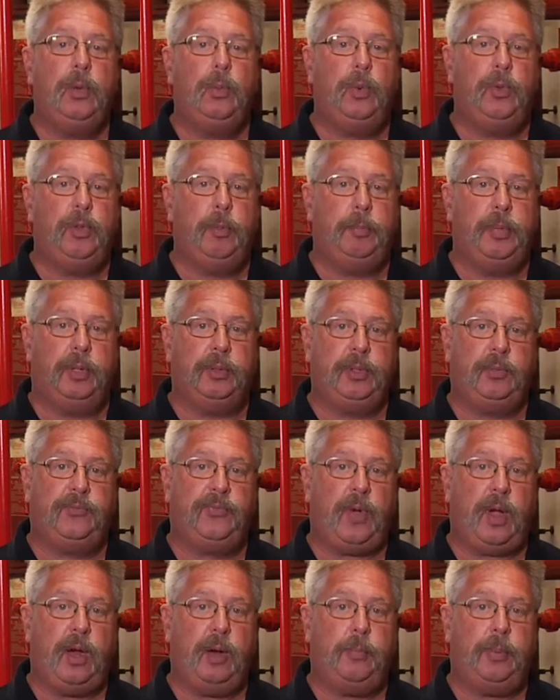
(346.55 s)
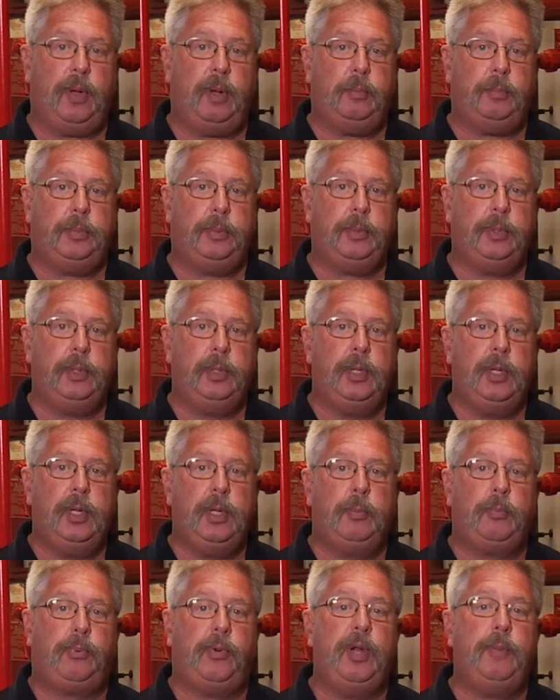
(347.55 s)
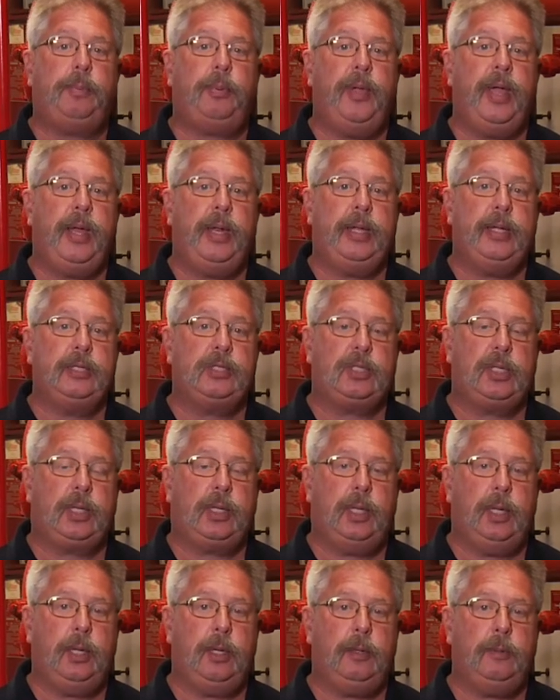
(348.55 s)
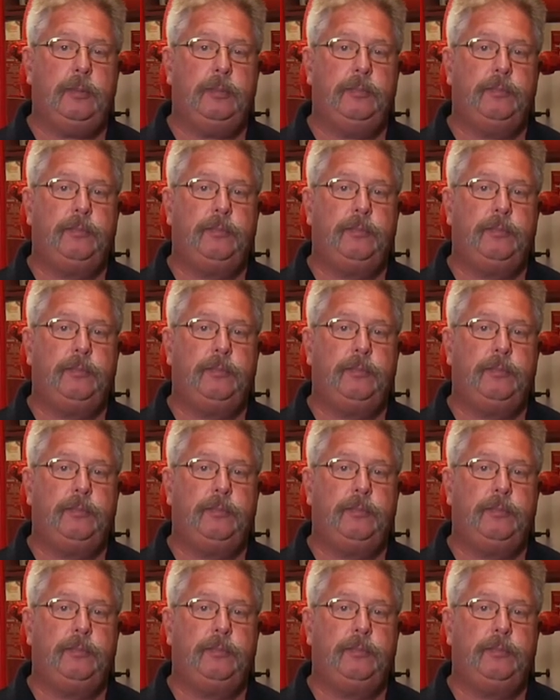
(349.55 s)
with a building fire pump. Pre-planning is the key.